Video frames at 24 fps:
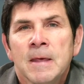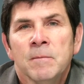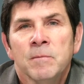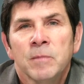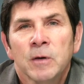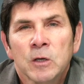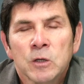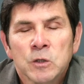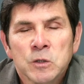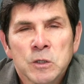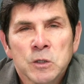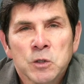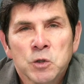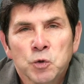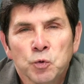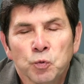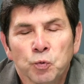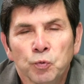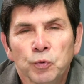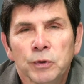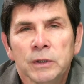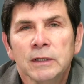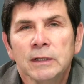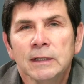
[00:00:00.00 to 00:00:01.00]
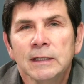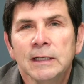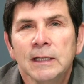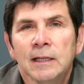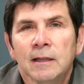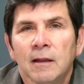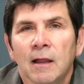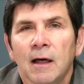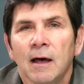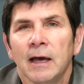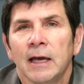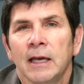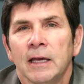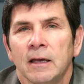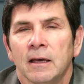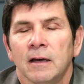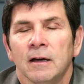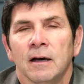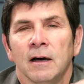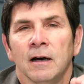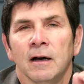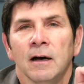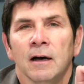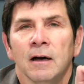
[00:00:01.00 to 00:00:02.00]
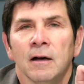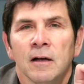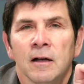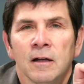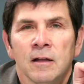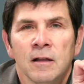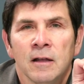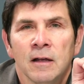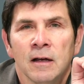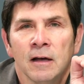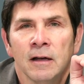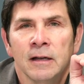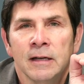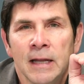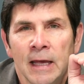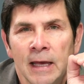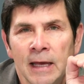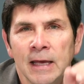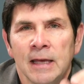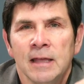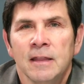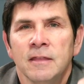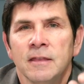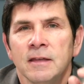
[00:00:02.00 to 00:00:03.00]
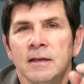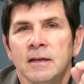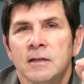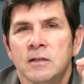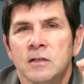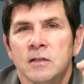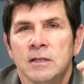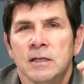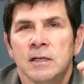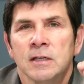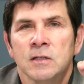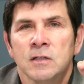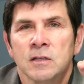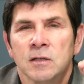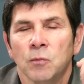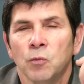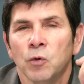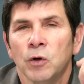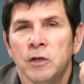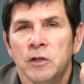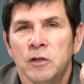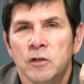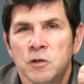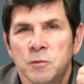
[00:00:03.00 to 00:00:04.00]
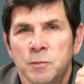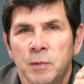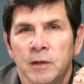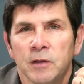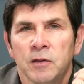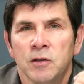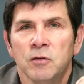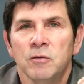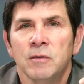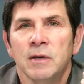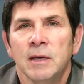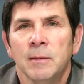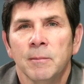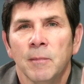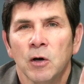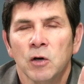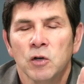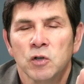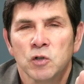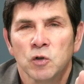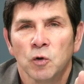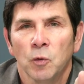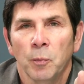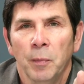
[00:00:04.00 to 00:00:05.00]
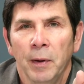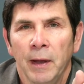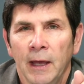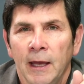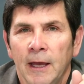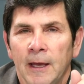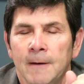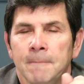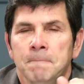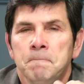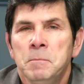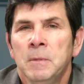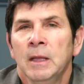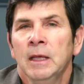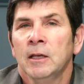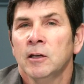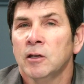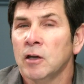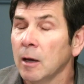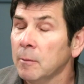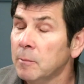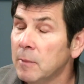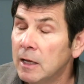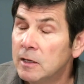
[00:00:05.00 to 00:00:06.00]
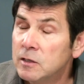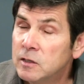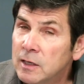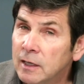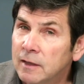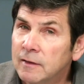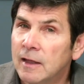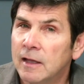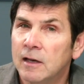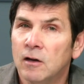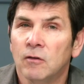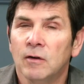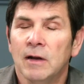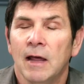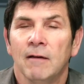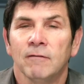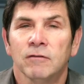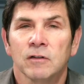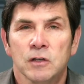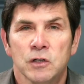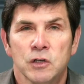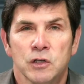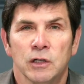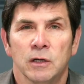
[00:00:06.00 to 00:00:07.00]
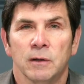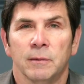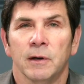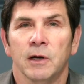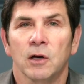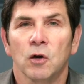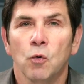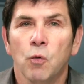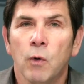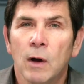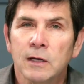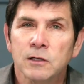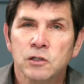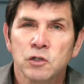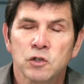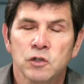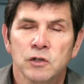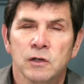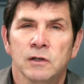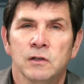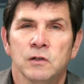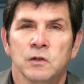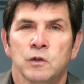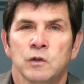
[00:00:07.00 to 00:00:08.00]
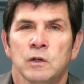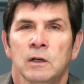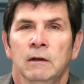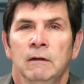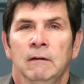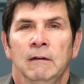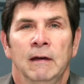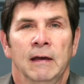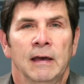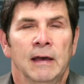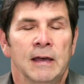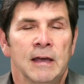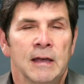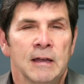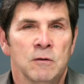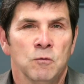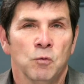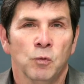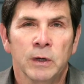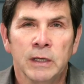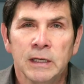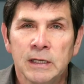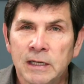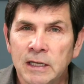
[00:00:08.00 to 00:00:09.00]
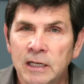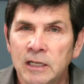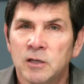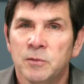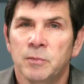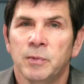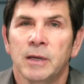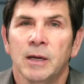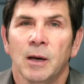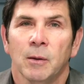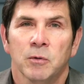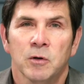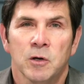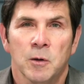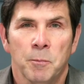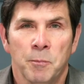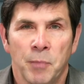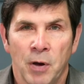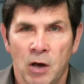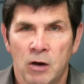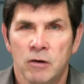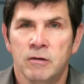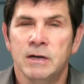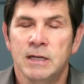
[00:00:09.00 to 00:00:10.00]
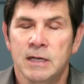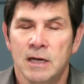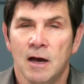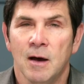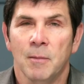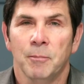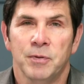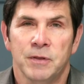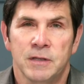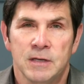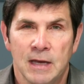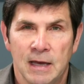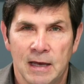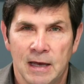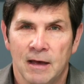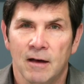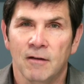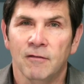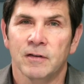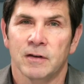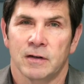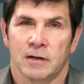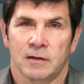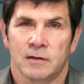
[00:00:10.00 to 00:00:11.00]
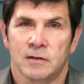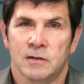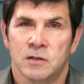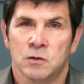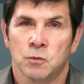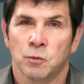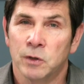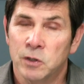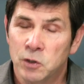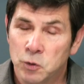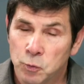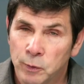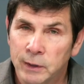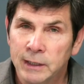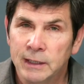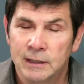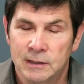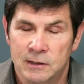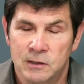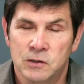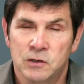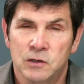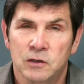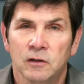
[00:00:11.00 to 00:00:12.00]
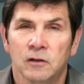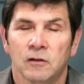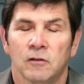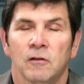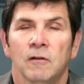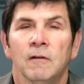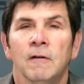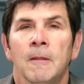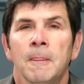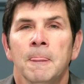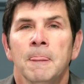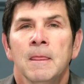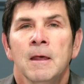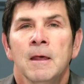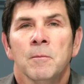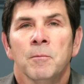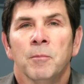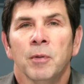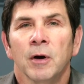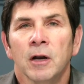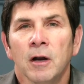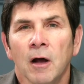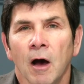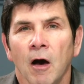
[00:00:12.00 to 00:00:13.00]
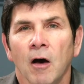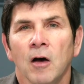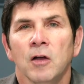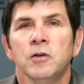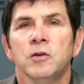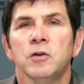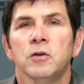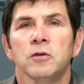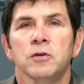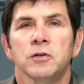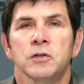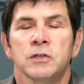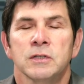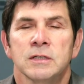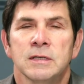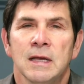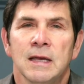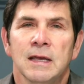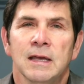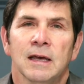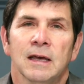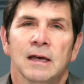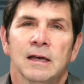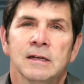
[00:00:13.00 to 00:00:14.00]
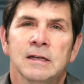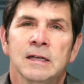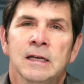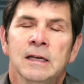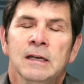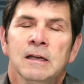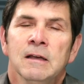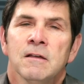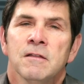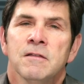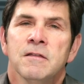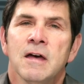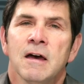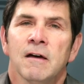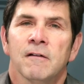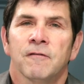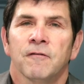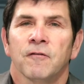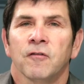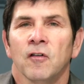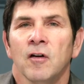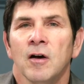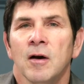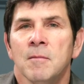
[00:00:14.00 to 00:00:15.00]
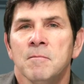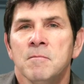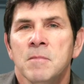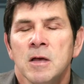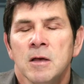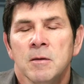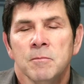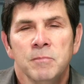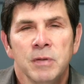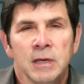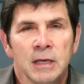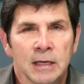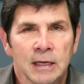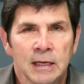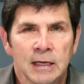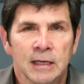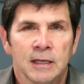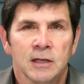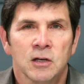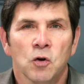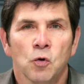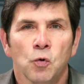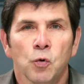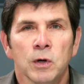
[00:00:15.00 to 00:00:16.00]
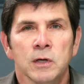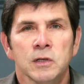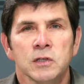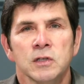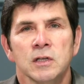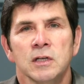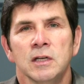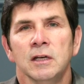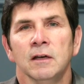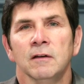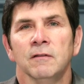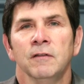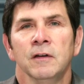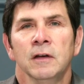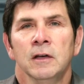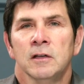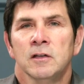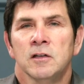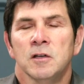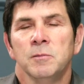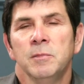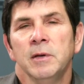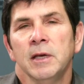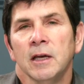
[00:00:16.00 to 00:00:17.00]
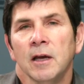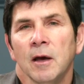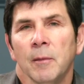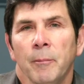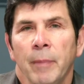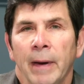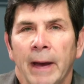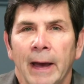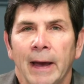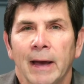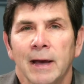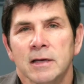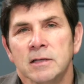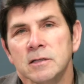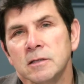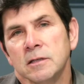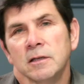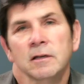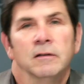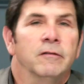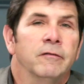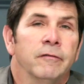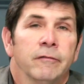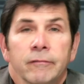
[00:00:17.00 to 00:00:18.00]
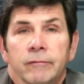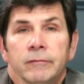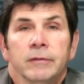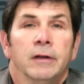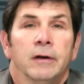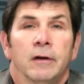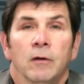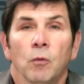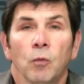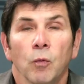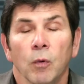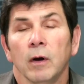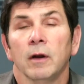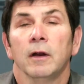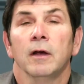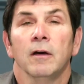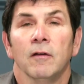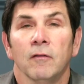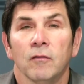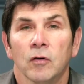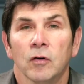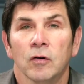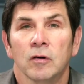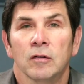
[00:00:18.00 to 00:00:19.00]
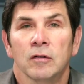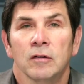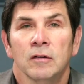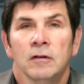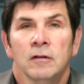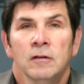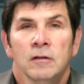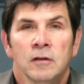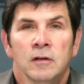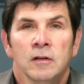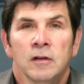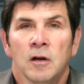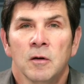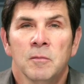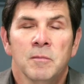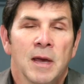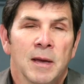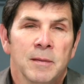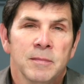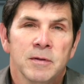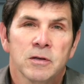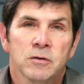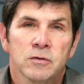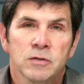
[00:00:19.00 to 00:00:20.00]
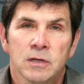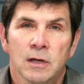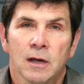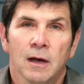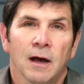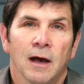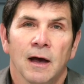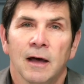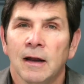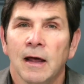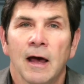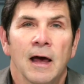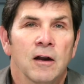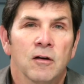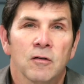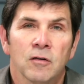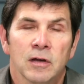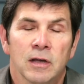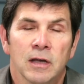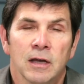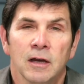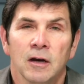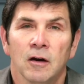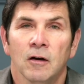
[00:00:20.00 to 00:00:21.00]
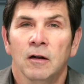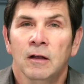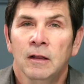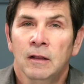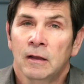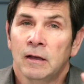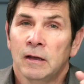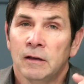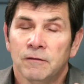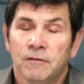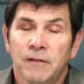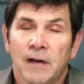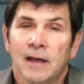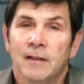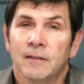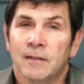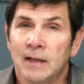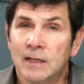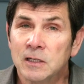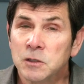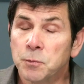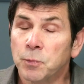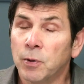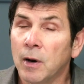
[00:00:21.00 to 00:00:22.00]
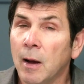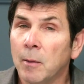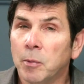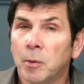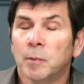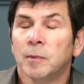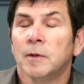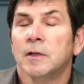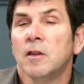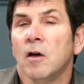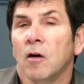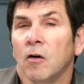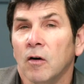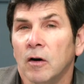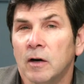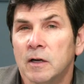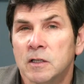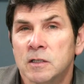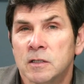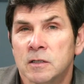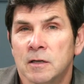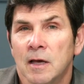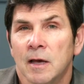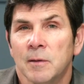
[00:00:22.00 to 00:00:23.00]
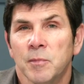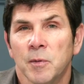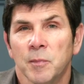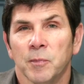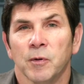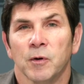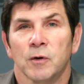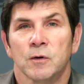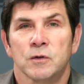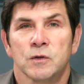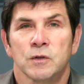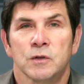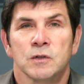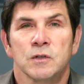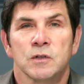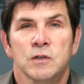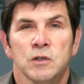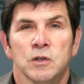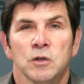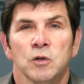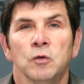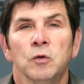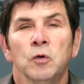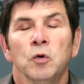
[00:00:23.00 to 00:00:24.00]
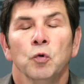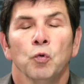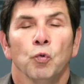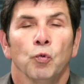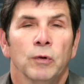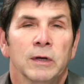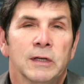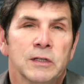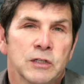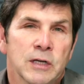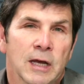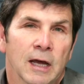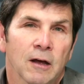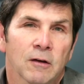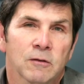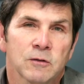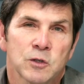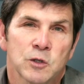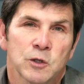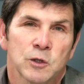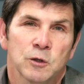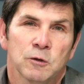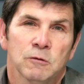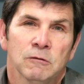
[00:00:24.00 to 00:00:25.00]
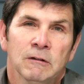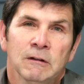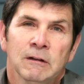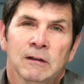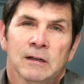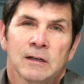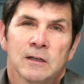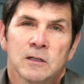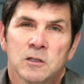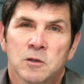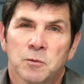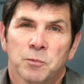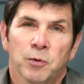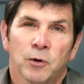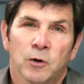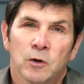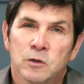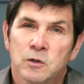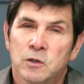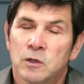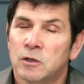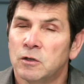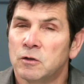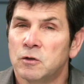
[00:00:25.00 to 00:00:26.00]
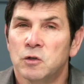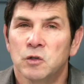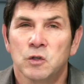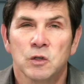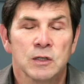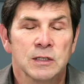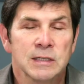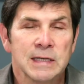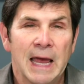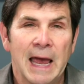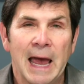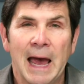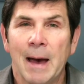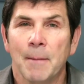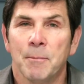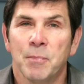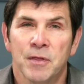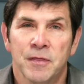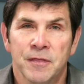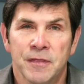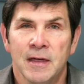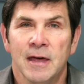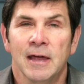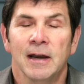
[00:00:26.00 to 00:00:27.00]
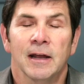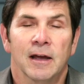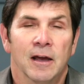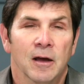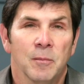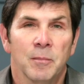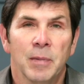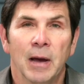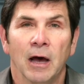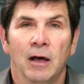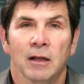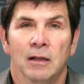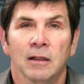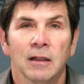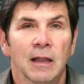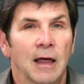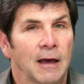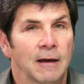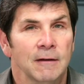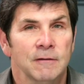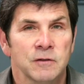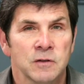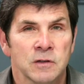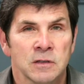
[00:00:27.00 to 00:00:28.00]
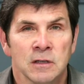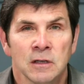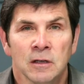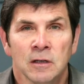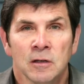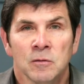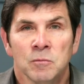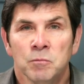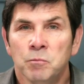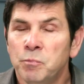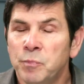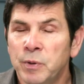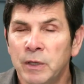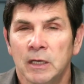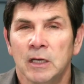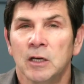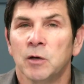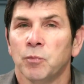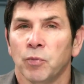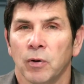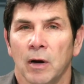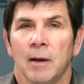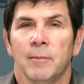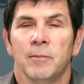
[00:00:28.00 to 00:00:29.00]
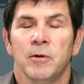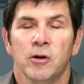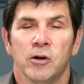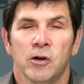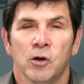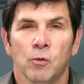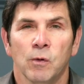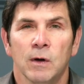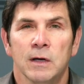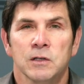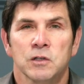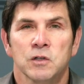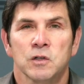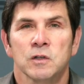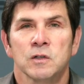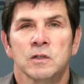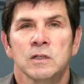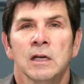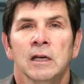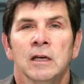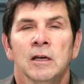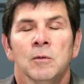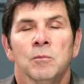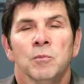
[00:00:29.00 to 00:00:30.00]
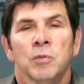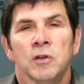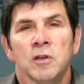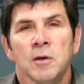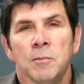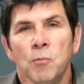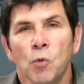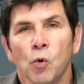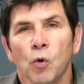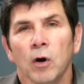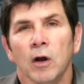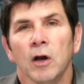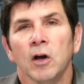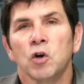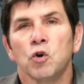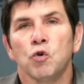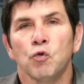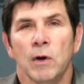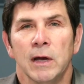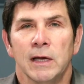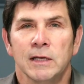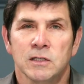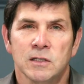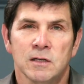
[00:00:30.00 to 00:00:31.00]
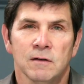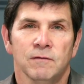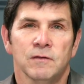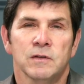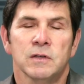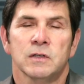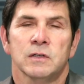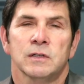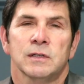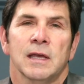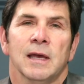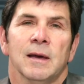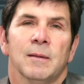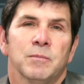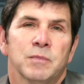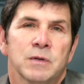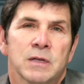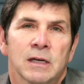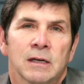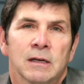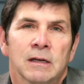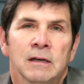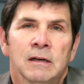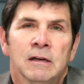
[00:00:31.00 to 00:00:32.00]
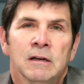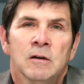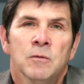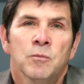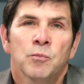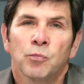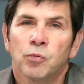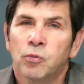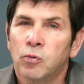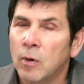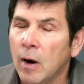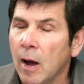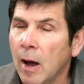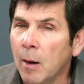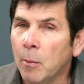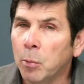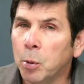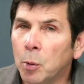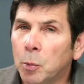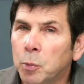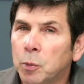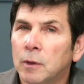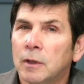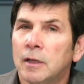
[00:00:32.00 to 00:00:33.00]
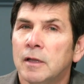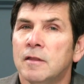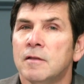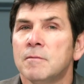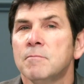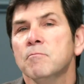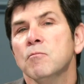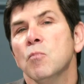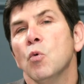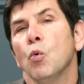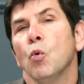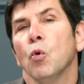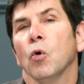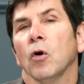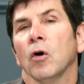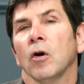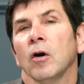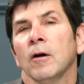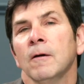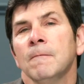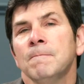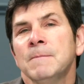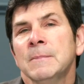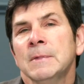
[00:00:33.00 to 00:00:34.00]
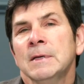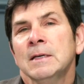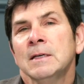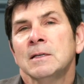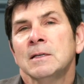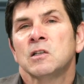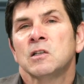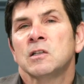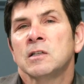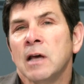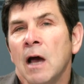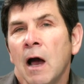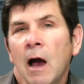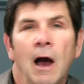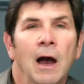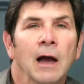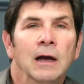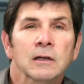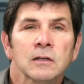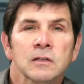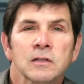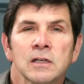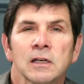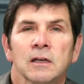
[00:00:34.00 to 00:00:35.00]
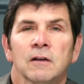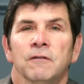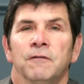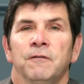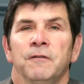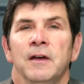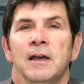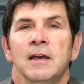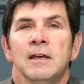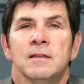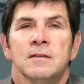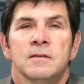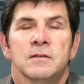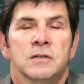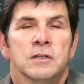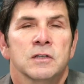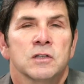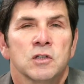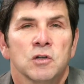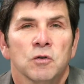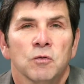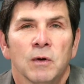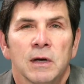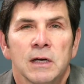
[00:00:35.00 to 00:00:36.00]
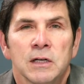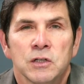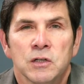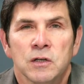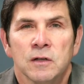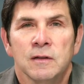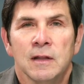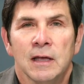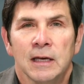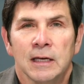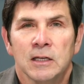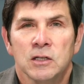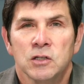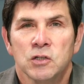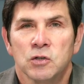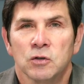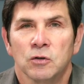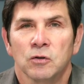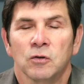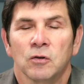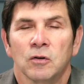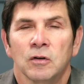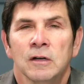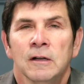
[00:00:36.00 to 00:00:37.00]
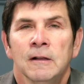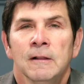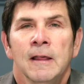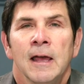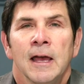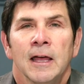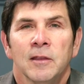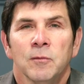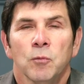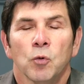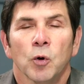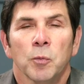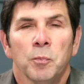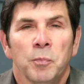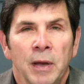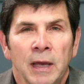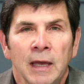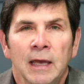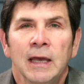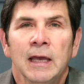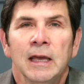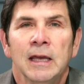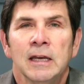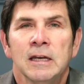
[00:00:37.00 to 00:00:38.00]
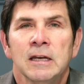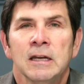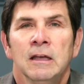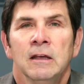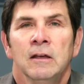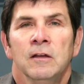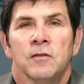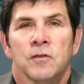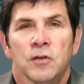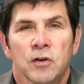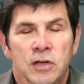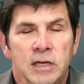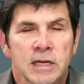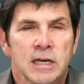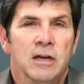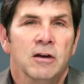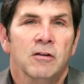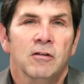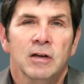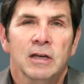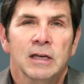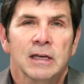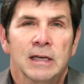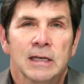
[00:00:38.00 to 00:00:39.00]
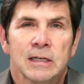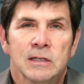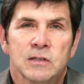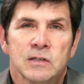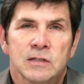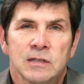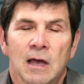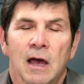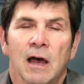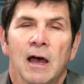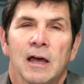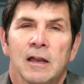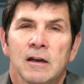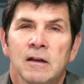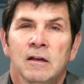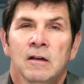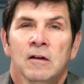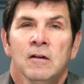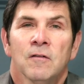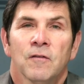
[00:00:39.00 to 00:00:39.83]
Because it's really like an atheist is someone who's been through emotional pain. Now, I'm not saying they don't have legitimate questions, and we need to be able to pony up the evidence, which we can do. But understand that from being inquisitive to being a passive, you know, whatever, you know, maybe there's a God, I don't care. In fact, that's probably the hardest type of person to reach out to, is the person who's just apathetic about life's big primary questions. But the more aggressive the skeptic, probably the more toxic faith situation they endured and the more pain they're carrying inside.